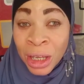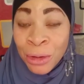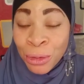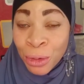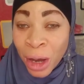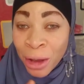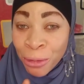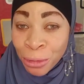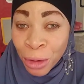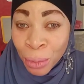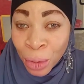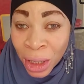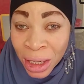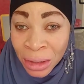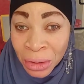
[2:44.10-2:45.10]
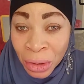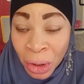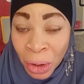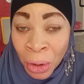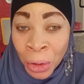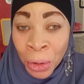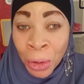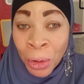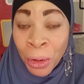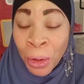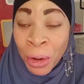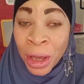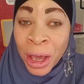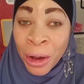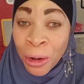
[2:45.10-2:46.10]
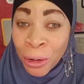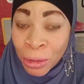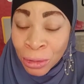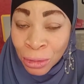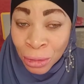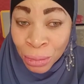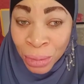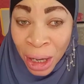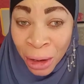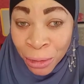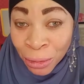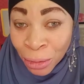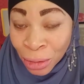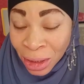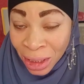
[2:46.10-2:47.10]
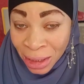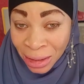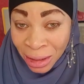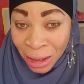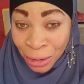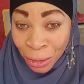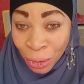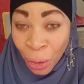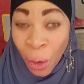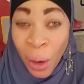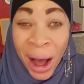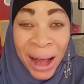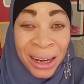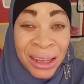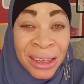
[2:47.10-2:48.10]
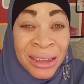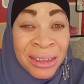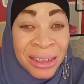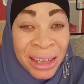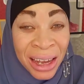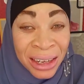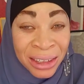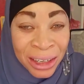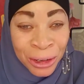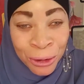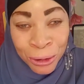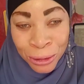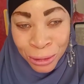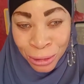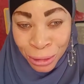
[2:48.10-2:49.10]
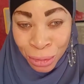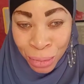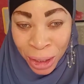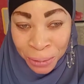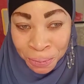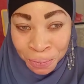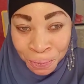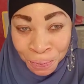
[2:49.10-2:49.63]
if you are a formulator or a consumer of glutathione or an intending consumer,